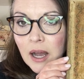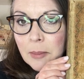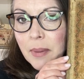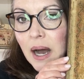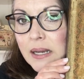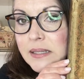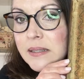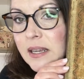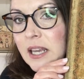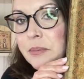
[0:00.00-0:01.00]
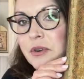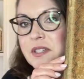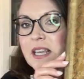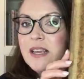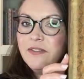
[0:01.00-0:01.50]
box to keep her
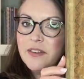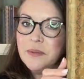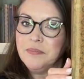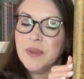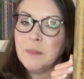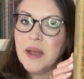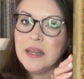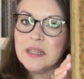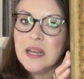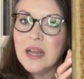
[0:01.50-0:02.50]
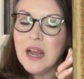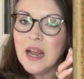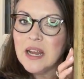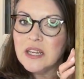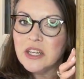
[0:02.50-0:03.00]
safe, but
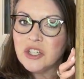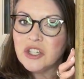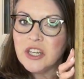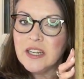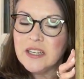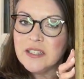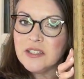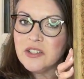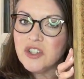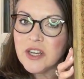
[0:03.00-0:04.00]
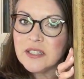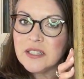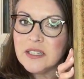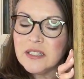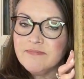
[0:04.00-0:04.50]
she is
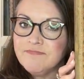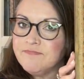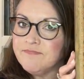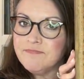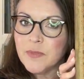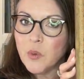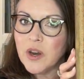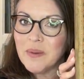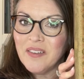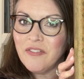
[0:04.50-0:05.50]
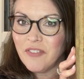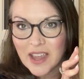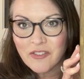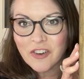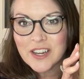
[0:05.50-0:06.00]
just one of my
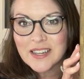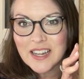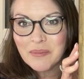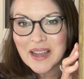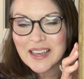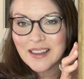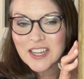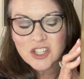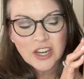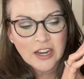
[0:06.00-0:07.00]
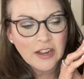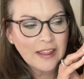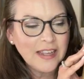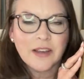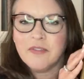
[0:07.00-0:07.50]
favorite in my collection. I
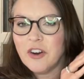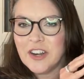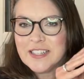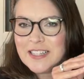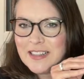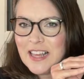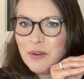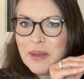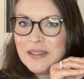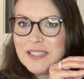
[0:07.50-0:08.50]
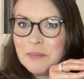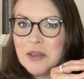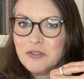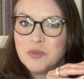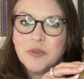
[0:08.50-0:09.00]
think I've already said that about some
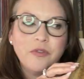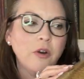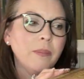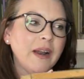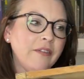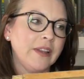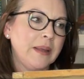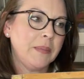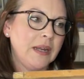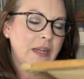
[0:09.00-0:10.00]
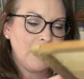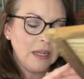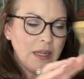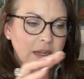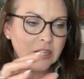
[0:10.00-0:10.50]
others before, but I really mean it.
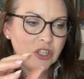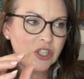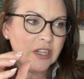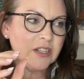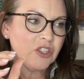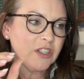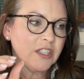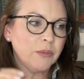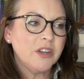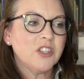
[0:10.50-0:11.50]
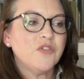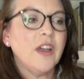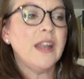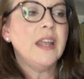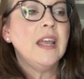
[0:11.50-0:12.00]
She is just so much
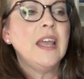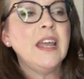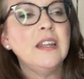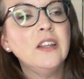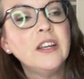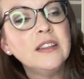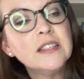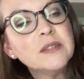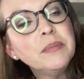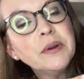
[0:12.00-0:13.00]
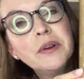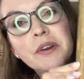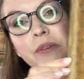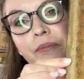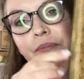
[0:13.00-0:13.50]
fun. And look at this bird.